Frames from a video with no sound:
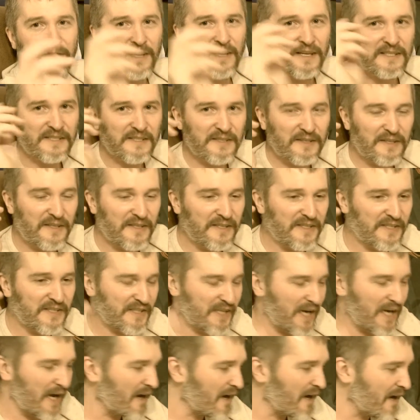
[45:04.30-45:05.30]
and eventually the
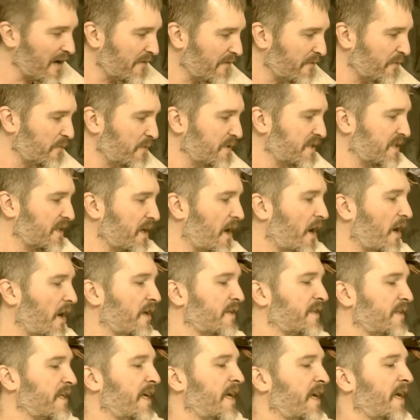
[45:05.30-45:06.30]
sheriff was
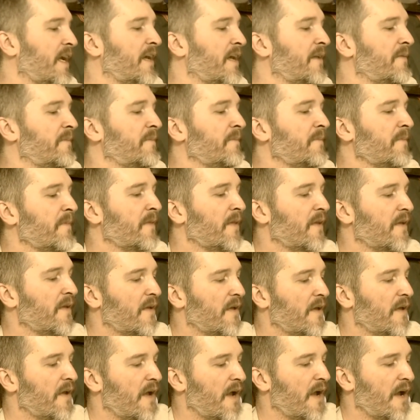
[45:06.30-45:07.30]
called in.
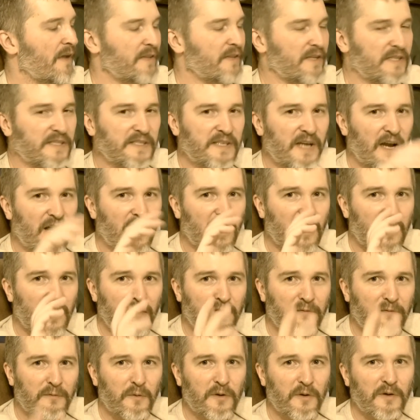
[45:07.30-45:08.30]
And the
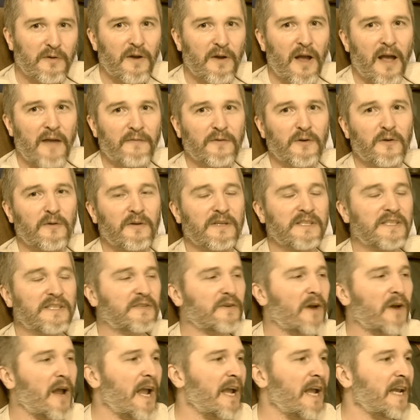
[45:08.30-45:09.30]
sheriff would have to
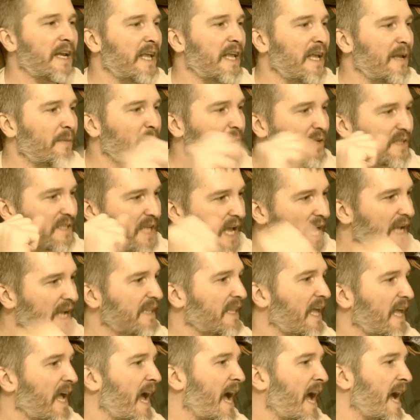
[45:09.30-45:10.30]
restrain him and
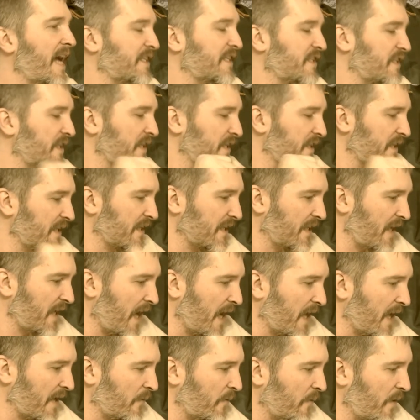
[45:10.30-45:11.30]
take the hatchet and the
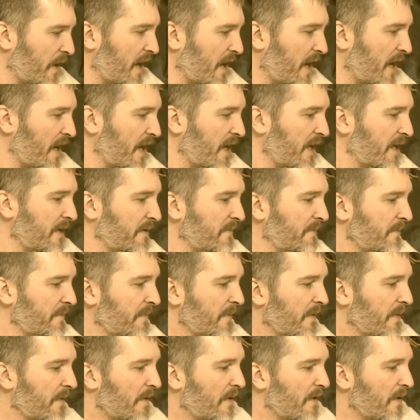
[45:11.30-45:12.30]
gun
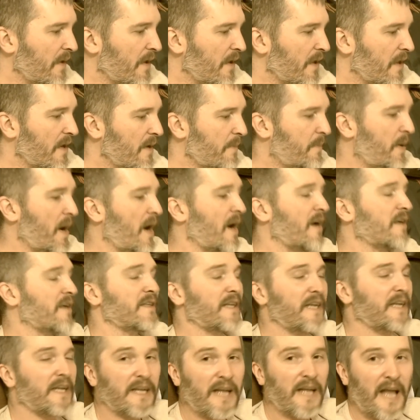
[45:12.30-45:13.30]
away.
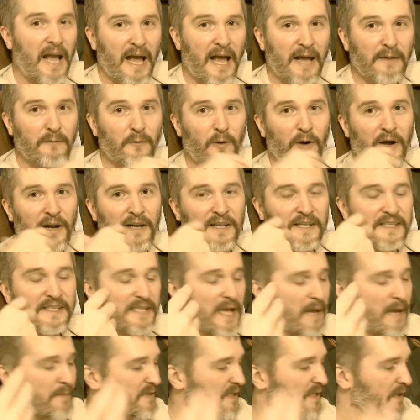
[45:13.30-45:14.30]
Apparently he had one of
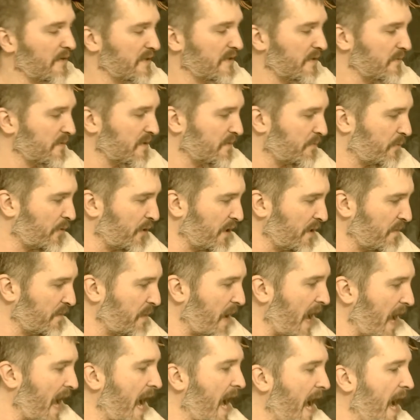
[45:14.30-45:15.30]
these episodes that was pretty
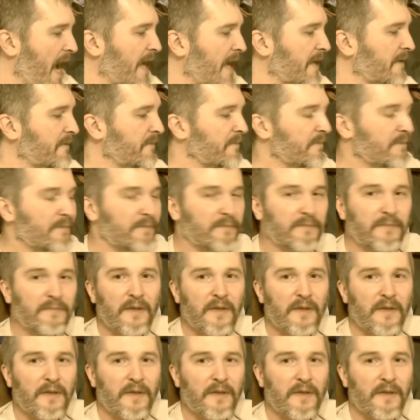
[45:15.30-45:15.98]
bad,